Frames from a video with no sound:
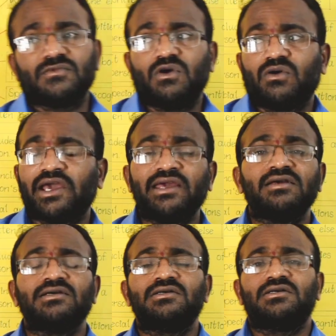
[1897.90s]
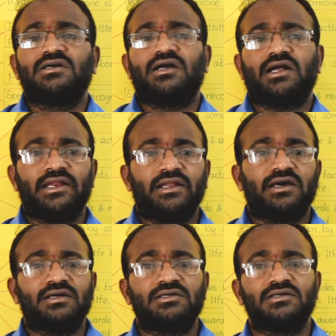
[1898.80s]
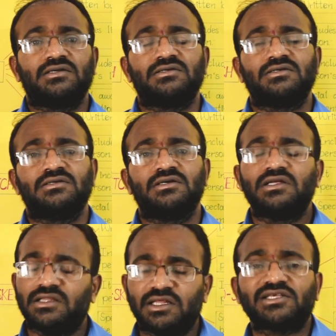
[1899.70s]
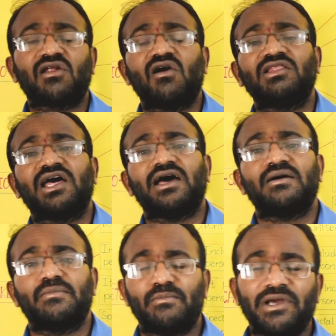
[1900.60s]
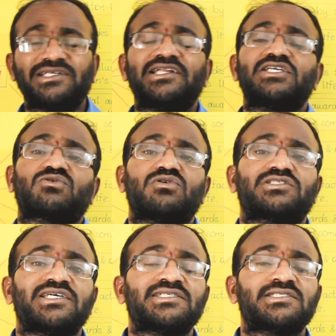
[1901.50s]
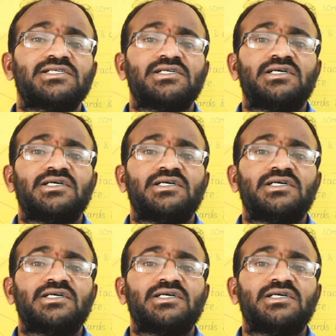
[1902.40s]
Okay, and these are all the major discourses.